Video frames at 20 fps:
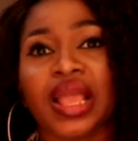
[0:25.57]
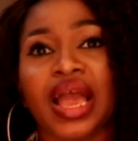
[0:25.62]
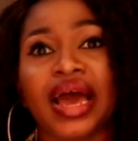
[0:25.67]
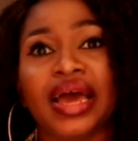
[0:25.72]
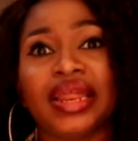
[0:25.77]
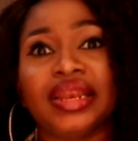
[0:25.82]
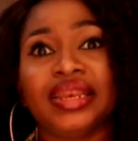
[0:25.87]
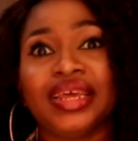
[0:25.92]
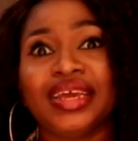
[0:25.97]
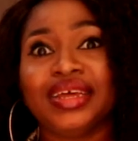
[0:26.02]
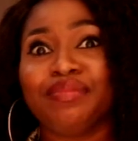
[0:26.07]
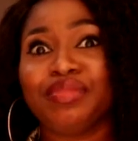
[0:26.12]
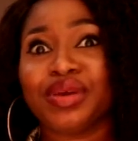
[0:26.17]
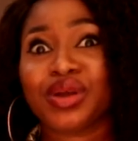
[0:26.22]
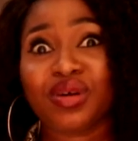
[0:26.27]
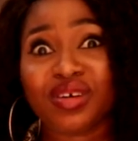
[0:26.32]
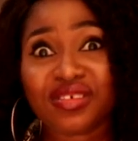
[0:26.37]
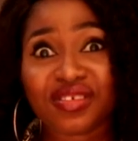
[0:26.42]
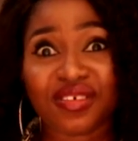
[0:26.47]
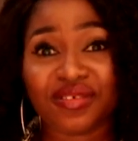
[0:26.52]
And then
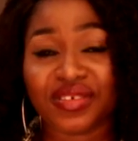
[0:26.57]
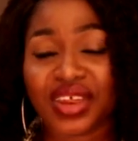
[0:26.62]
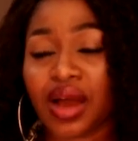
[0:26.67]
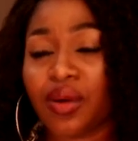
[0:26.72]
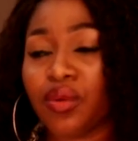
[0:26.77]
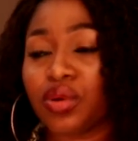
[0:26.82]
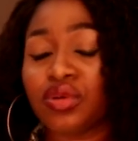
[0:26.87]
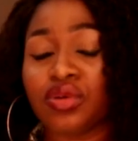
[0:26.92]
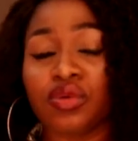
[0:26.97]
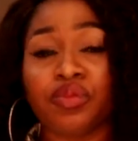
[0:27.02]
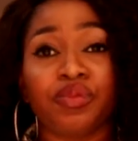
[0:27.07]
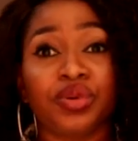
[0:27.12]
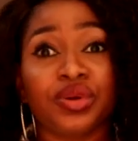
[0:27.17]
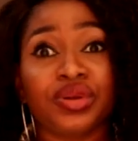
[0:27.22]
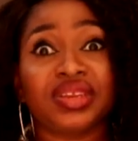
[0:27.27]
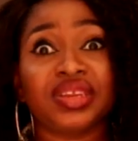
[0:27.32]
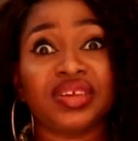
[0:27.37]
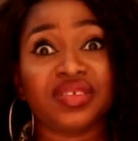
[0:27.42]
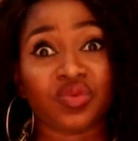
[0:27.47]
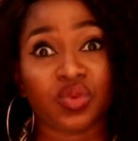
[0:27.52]
because of that, I want to
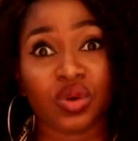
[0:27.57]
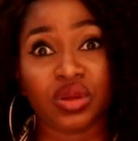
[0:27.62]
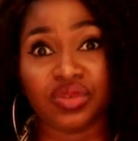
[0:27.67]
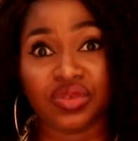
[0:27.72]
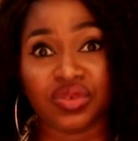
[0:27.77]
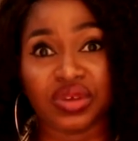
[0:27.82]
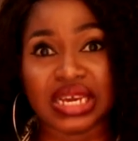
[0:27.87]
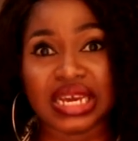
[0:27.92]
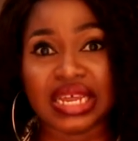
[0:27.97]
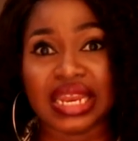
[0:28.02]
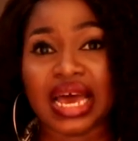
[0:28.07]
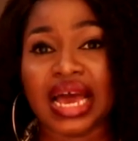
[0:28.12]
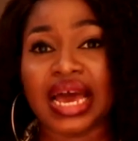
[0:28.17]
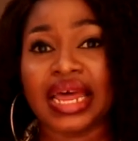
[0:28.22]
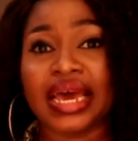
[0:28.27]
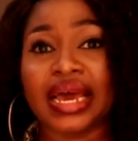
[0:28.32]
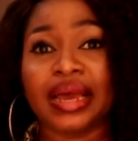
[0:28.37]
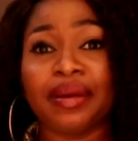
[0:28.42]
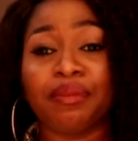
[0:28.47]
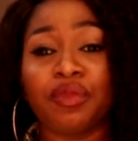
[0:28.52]
put this one together
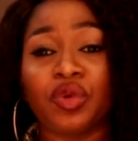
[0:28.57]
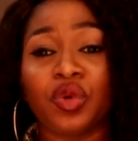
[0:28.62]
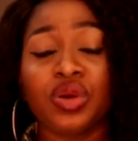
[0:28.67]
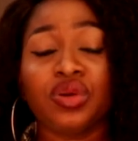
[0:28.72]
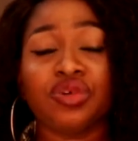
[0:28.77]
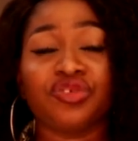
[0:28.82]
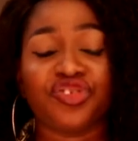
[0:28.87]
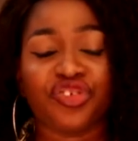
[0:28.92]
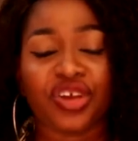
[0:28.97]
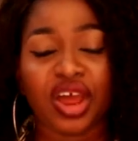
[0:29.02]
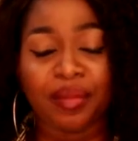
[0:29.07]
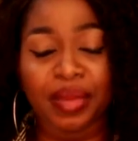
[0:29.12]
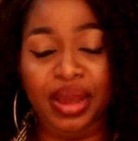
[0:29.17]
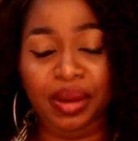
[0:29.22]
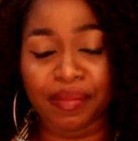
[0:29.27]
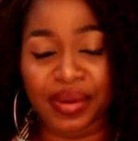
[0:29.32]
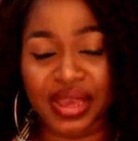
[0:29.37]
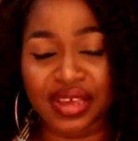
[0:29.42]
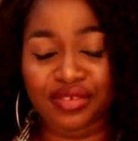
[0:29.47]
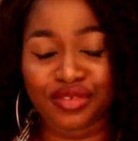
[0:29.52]
and I'm going to try
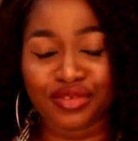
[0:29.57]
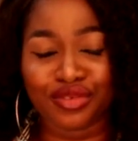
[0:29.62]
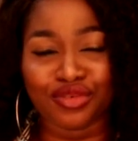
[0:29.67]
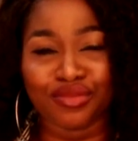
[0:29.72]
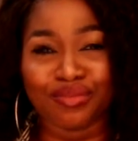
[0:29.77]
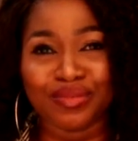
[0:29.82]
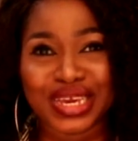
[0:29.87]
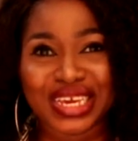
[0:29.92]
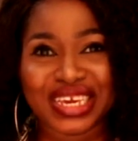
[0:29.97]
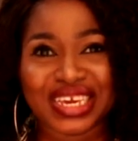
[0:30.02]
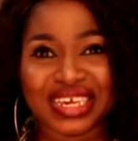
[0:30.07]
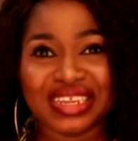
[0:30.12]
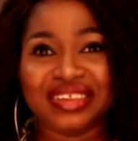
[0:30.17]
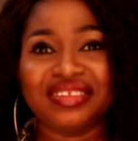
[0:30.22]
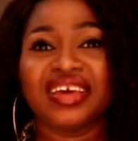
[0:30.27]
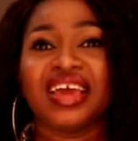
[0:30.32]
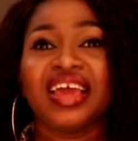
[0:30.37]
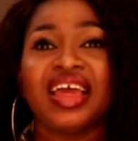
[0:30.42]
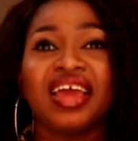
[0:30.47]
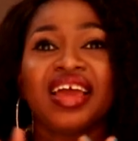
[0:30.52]
my best to make it,
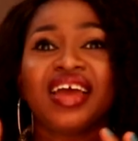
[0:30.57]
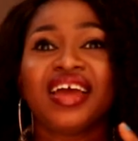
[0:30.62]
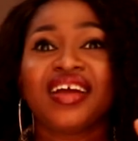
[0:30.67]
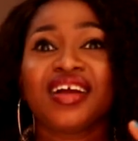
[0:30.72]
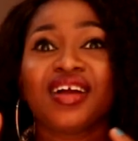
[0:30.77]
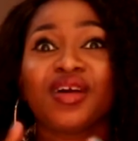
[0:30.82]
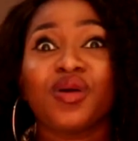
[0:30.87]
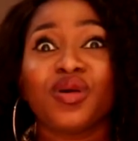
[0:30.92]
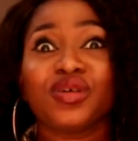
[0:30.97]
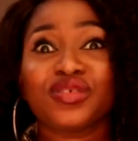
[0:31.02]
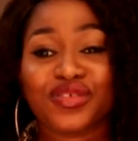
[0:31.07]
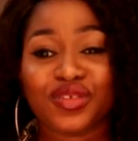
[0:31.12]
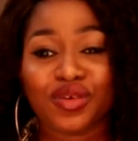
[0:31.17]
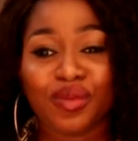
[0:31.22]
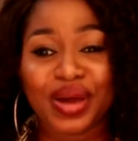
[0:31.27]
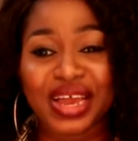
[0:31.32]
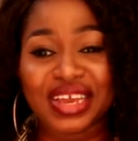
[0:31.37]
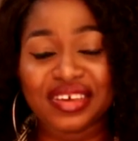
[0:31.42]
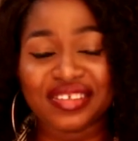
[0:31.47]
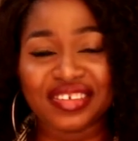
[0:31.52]

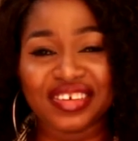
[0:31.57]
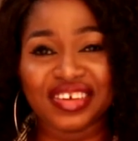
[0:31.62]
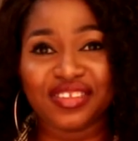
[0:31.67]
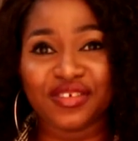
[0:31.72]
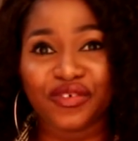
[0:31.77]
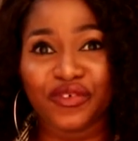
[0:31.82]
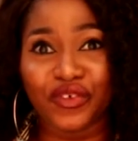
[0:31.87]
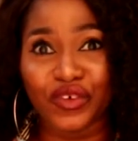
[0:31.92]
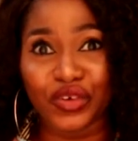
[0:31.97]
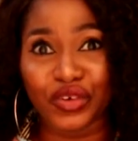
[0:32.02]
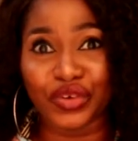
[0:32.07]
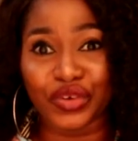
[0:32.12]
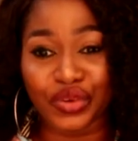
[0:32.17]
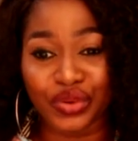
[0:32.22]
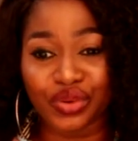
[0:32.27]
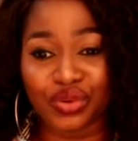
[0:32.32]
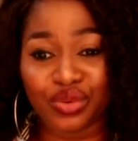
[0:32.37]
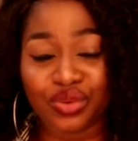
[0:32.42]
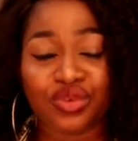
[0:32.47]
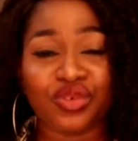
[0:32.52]
customize it for
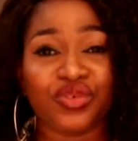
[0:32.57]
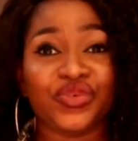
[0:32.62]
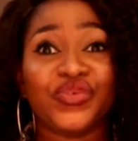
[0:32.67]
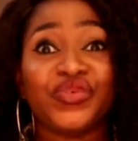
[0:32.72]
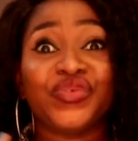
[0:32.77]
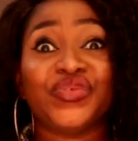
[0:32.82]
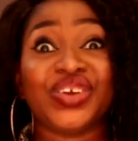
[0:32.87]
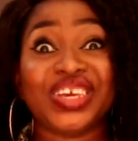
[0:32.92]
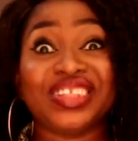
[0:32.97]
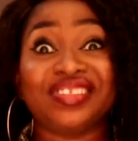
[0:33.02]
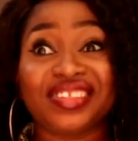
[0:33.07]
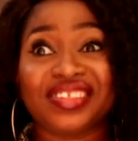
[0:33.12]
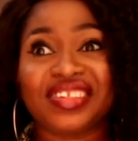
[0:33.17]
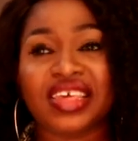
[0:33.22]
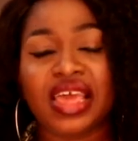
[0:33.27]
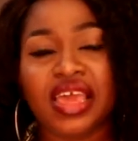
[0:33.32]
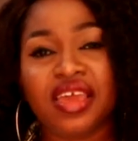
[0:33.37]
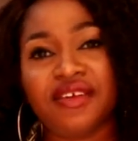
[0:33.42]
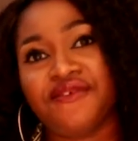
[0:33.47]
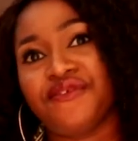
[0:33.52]
you to fit
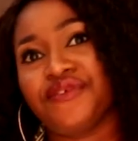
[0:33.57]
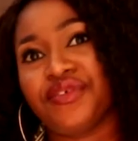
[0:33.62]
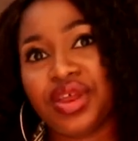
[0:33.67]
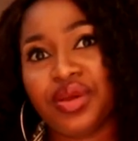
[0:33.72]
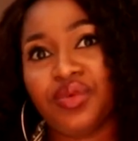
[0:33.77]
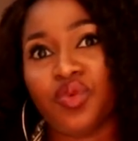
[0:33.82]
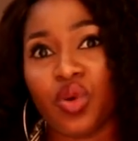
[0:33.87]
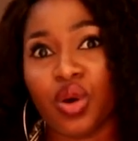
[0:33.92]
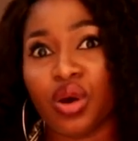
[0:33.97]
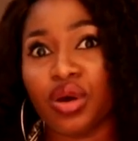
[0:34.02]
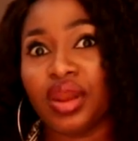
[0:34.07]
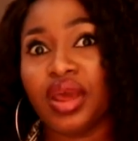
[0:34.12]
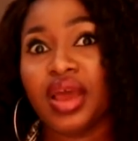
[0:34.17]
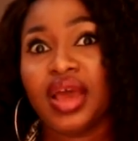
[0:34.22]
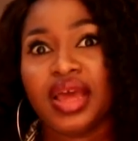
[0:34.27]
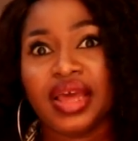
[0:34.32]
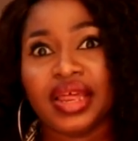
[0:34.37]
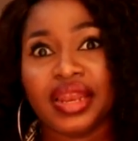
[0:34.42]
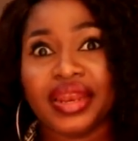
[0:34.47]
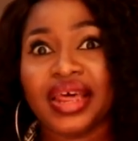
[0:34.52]
everyone
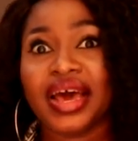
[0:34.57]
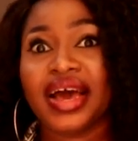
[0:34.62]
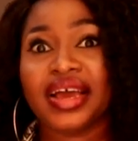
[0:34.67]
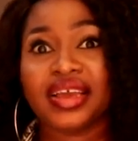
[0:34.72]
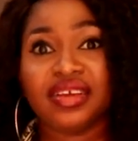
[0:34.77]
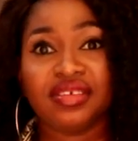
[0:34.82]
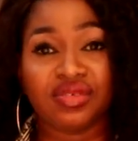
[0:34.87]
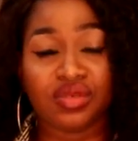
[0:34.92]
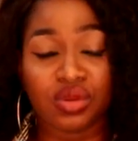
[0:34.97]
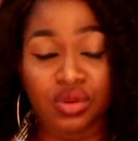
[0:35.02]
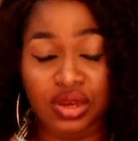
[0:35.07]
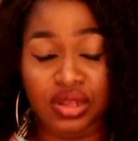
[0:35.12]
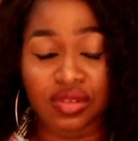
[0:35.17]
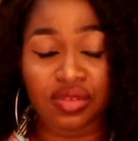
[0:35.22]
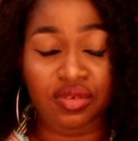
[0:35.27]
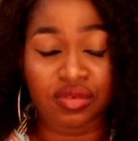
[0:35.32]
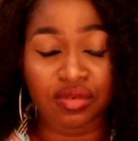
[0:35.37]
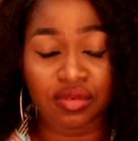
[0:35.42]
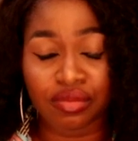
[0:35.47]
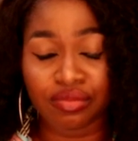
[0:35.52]
that is looking
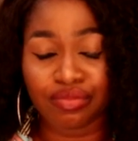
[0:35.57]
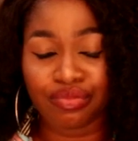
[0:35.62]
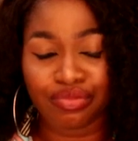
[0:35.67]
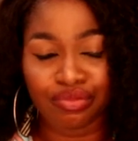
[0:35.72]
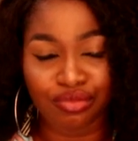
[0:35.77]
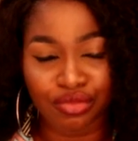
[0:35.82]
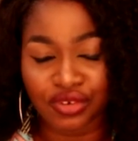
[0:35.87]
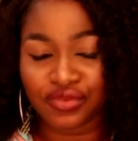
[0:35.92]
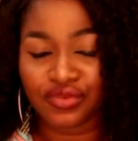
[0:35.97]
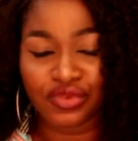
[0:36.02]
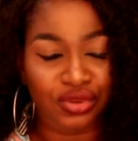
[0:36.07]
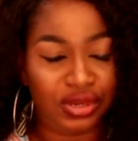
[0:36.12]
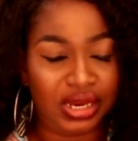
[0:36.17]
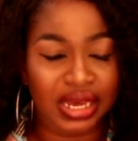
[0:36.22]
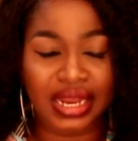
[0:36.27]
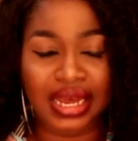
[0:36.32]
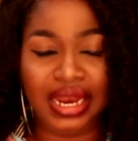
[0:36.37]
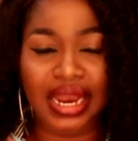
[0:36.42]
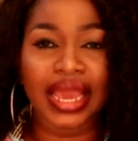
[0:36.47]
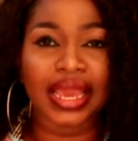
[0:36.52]
to move to
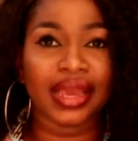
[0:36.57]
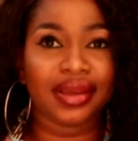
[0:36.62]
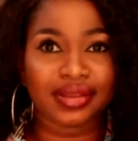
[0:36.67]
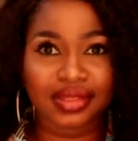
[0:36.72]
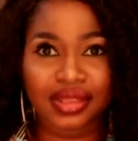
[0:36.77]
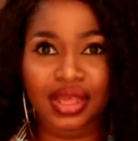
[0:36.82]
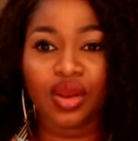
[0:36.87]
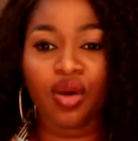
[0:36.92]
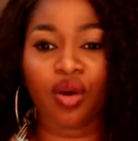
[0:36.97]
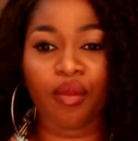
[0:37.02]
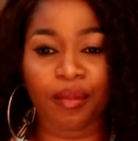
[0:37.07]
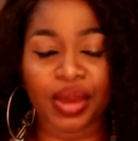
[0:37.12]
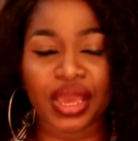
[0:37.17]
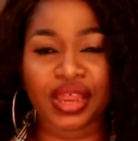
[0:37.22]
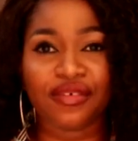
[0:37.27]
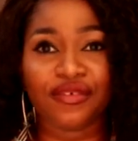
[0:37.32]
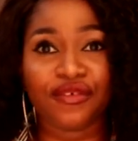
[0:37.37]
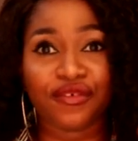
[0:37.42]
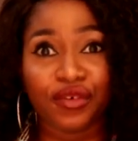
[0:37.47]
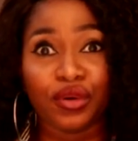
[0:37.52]
Ghana, like
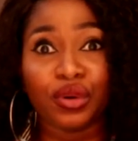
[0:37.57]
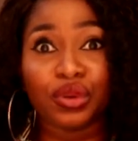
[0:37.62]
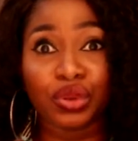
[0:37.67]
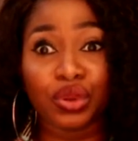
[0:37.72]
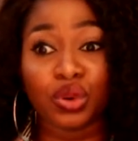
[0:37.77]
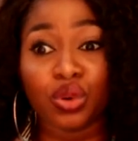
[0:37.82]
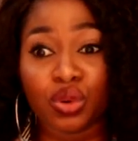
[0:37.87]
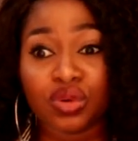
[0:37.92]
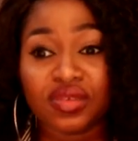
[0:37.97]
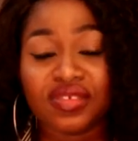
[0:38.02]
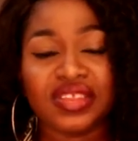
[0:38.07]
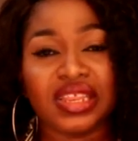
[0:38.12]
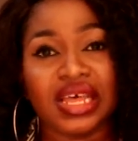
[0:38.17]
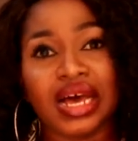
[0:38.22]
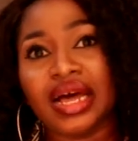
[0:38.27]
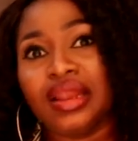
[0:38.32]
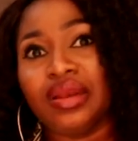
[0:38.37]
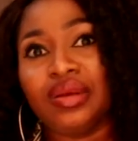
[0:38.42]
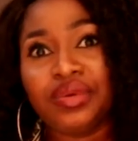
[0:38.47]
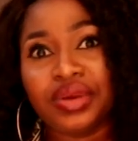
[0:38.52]
tailor-made for those that
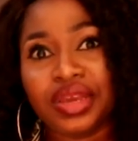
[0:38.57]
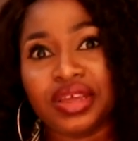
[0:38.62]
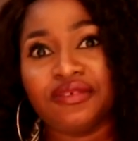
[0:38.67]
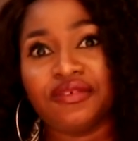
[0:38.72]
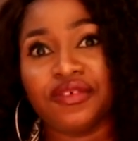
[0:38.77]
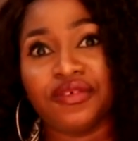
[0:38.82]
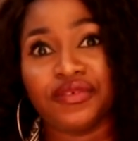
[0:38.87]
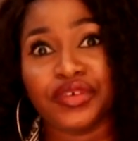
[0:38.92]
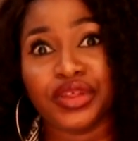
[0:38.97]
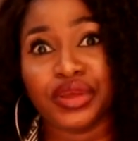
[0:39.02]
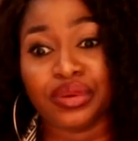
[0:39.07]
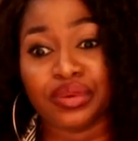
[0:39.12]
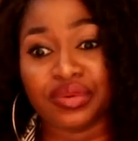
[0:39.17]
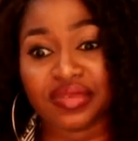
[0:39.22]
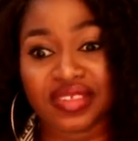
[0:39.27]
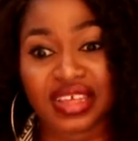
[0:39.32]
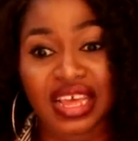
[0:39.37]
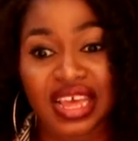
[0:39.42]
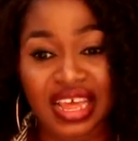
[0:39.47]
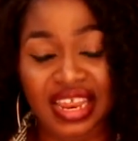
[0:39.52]
are looking for
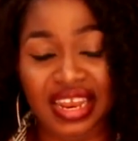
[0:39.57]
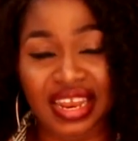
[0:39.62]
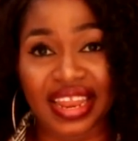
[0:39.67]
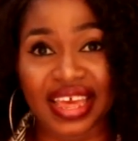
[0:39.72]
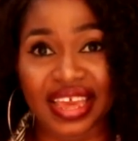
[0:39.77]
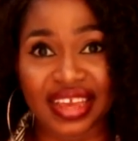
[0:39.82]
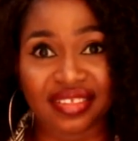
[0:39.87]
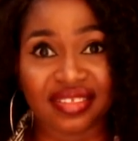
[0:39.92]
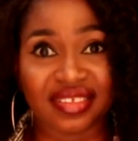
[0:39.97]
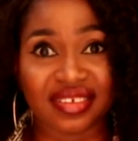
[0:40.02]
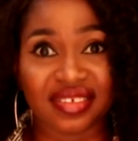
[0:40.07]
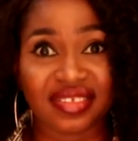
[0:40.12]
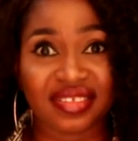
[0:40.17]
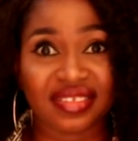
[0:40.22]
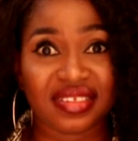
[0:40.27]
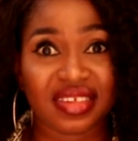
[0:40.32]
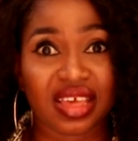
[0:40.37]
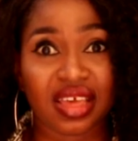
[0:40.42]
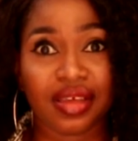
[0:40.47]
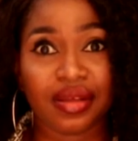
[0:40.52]
videos like
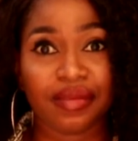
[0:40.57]
this.